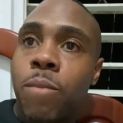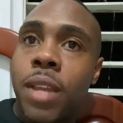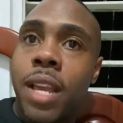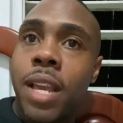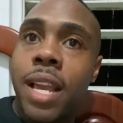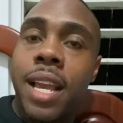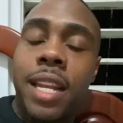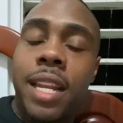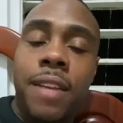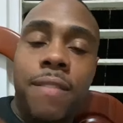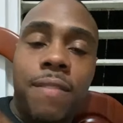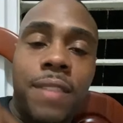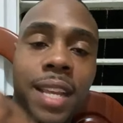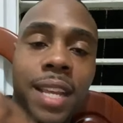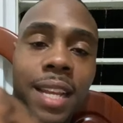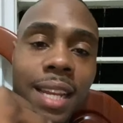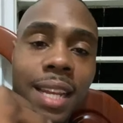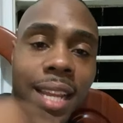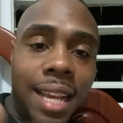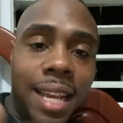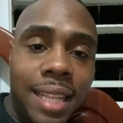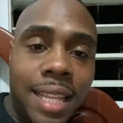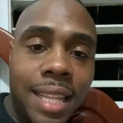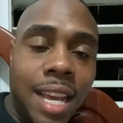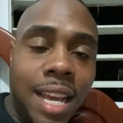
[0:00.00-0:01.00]
and if they
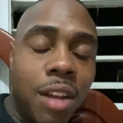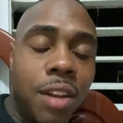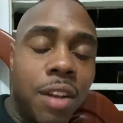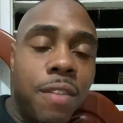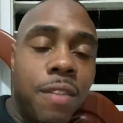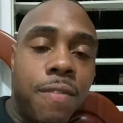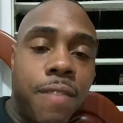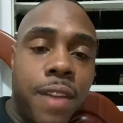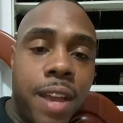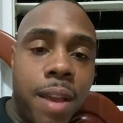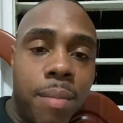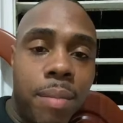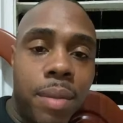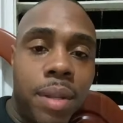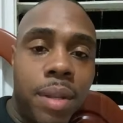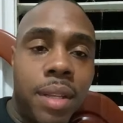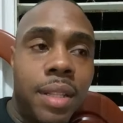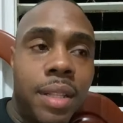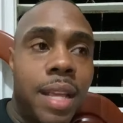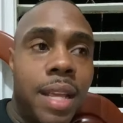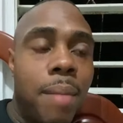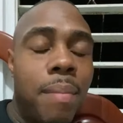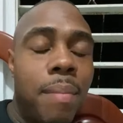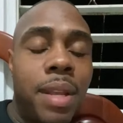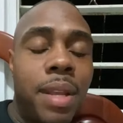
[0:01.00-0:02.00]
let down the family,
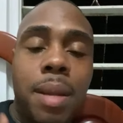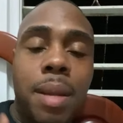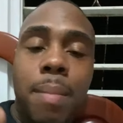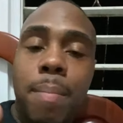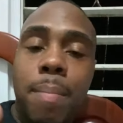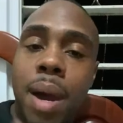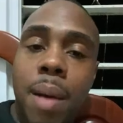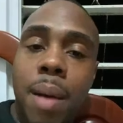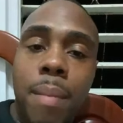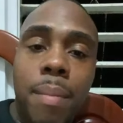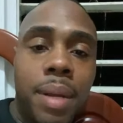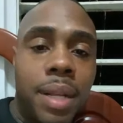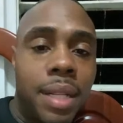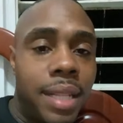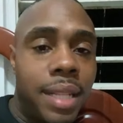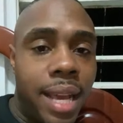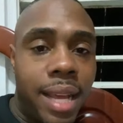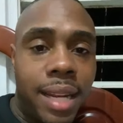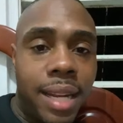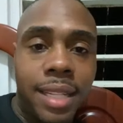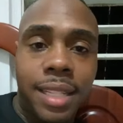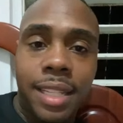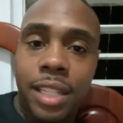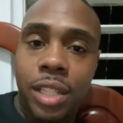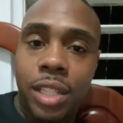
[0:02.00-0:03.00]
that means the mama and
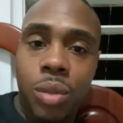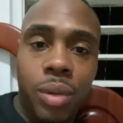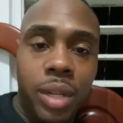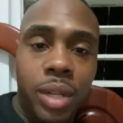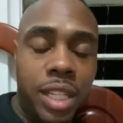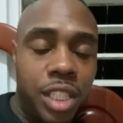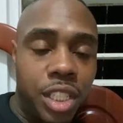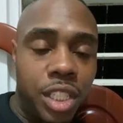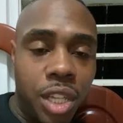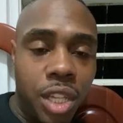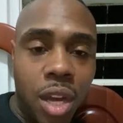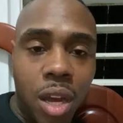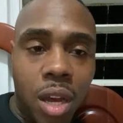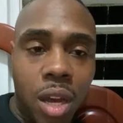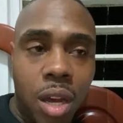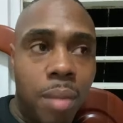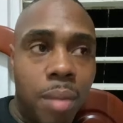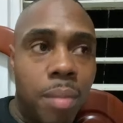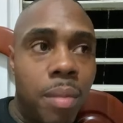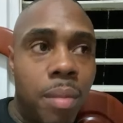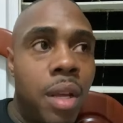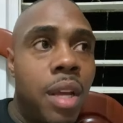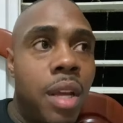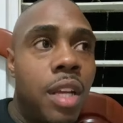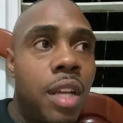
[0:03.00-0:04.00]
daddy didn't do their job.
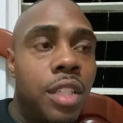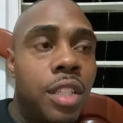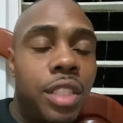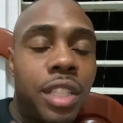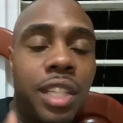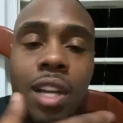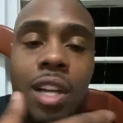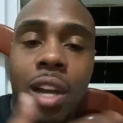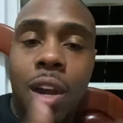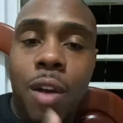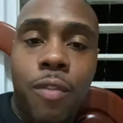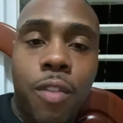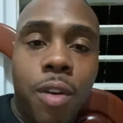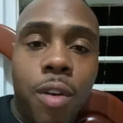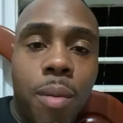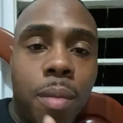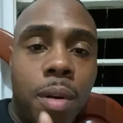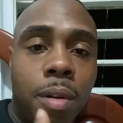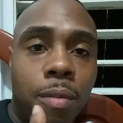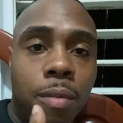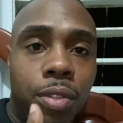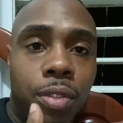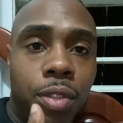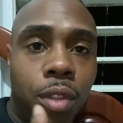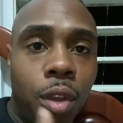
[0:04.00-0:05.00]
She come from a
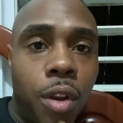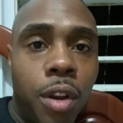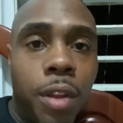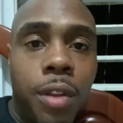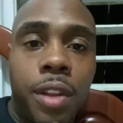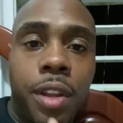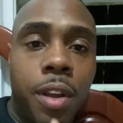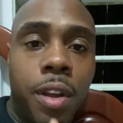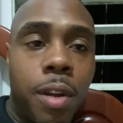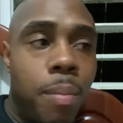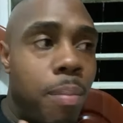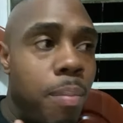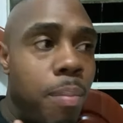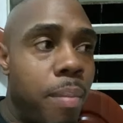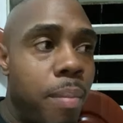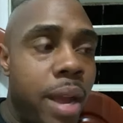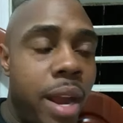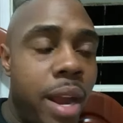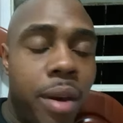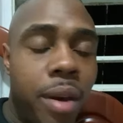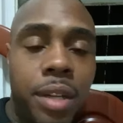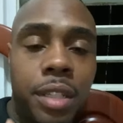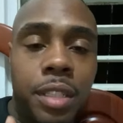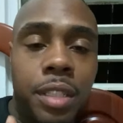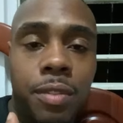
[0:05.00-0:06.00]
30-year
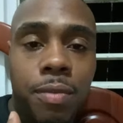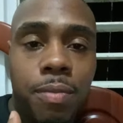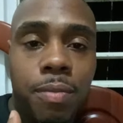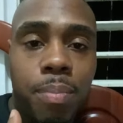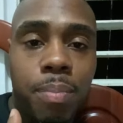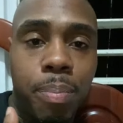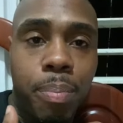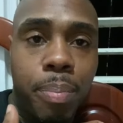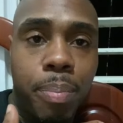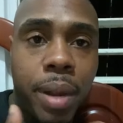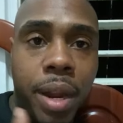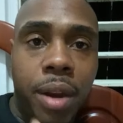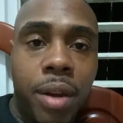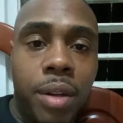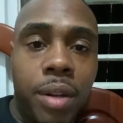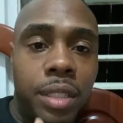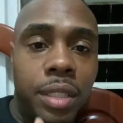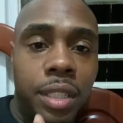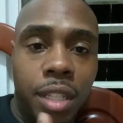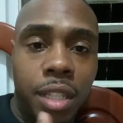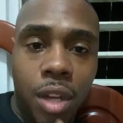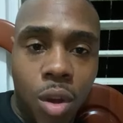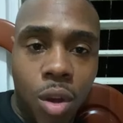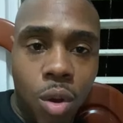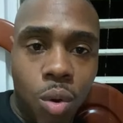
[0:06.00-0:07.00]
marriage,
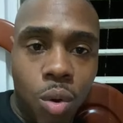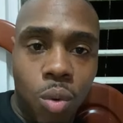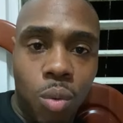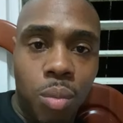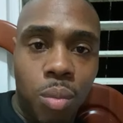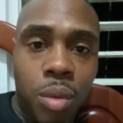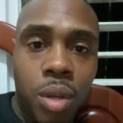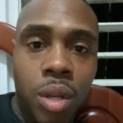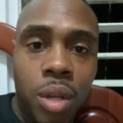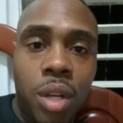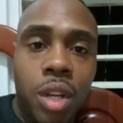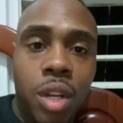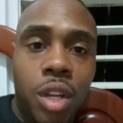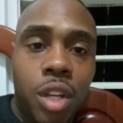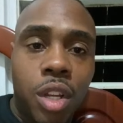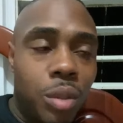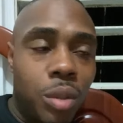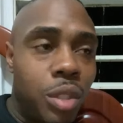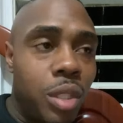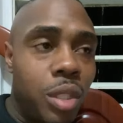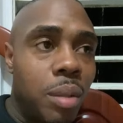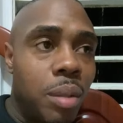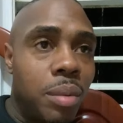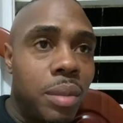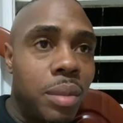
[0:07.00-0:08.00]
parenting home. You
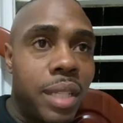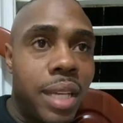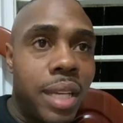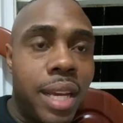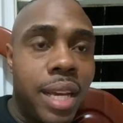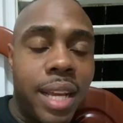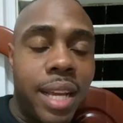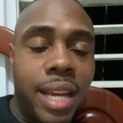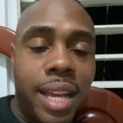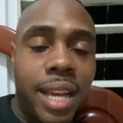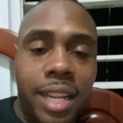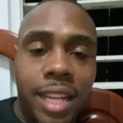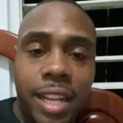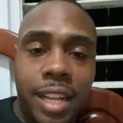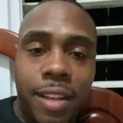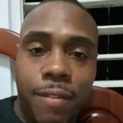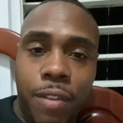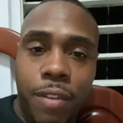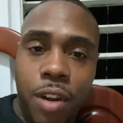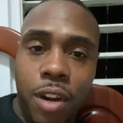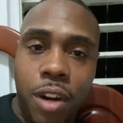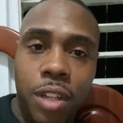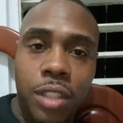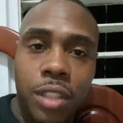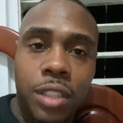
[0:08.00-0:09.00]
see what I'm saying? And then for
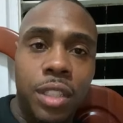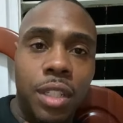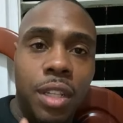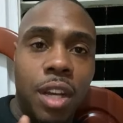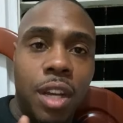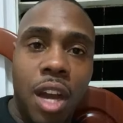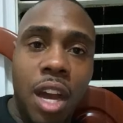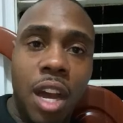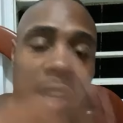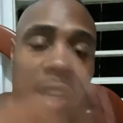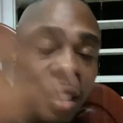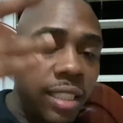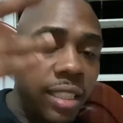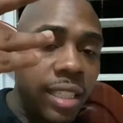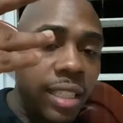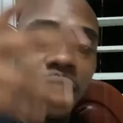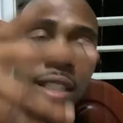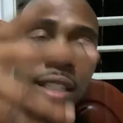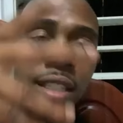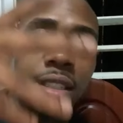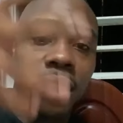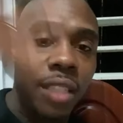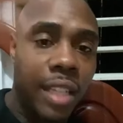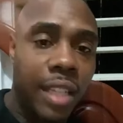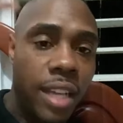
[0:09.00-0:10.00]
her to
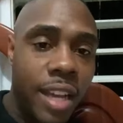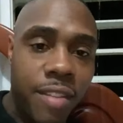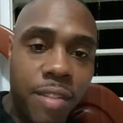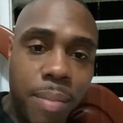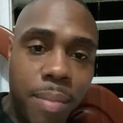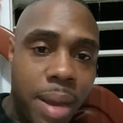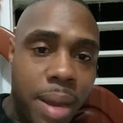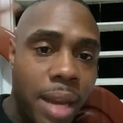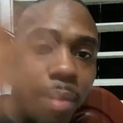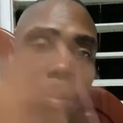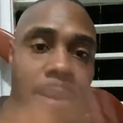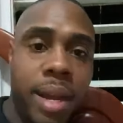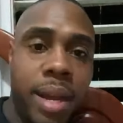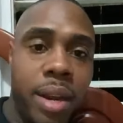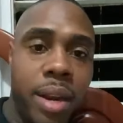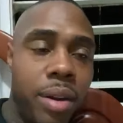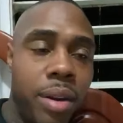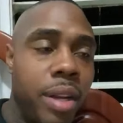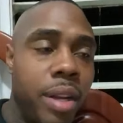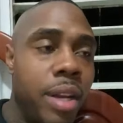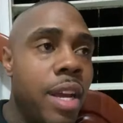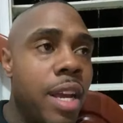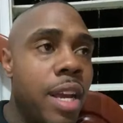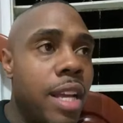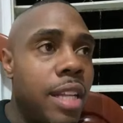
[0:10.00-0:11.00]
aunties, everybody married.
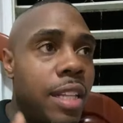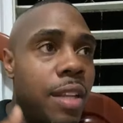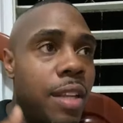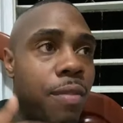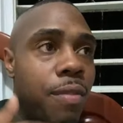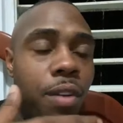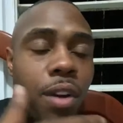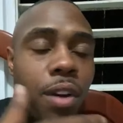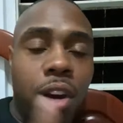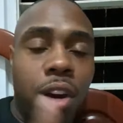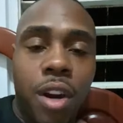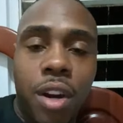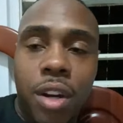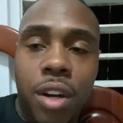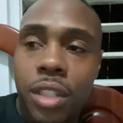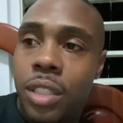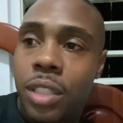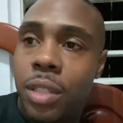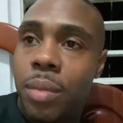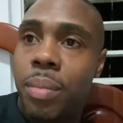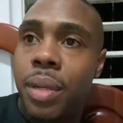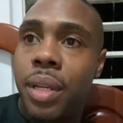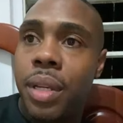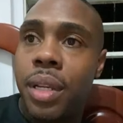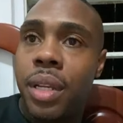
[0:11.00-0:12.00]
Then for her to
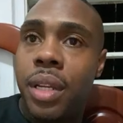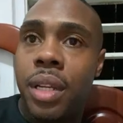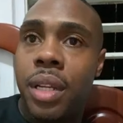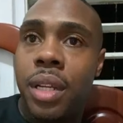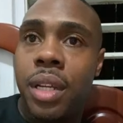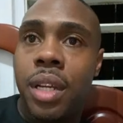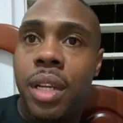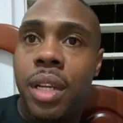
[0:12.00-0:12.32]
be